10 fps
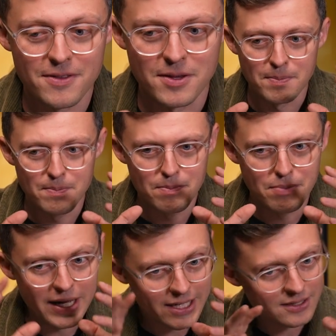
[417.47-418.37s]
the
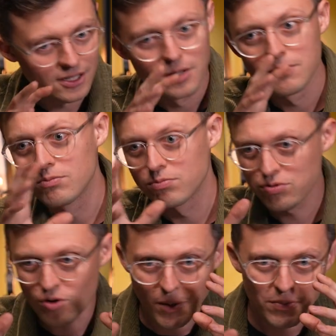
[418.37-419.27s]
big
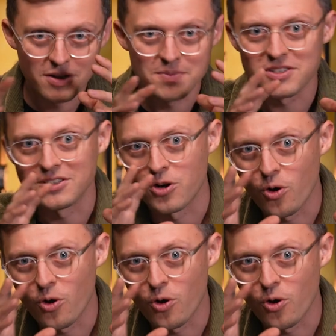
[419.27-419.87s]
problems and